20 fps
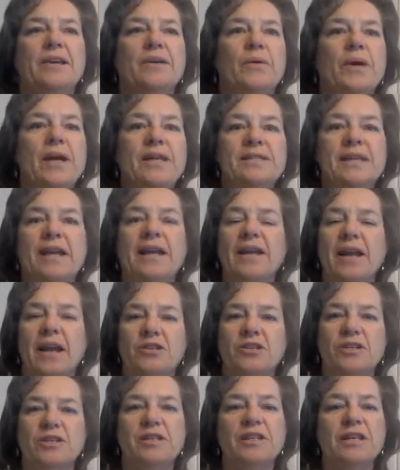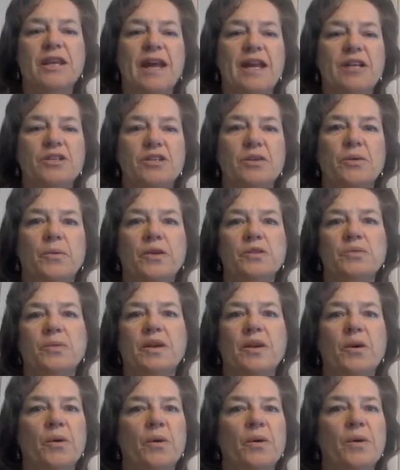It's a connection to nature, which we
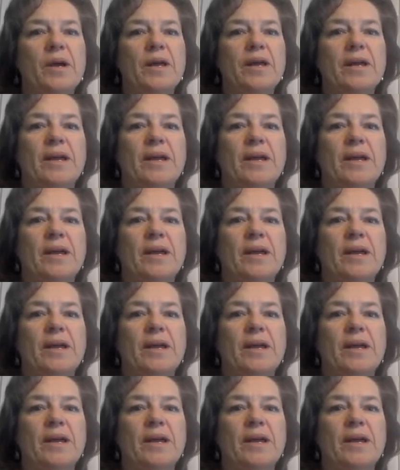know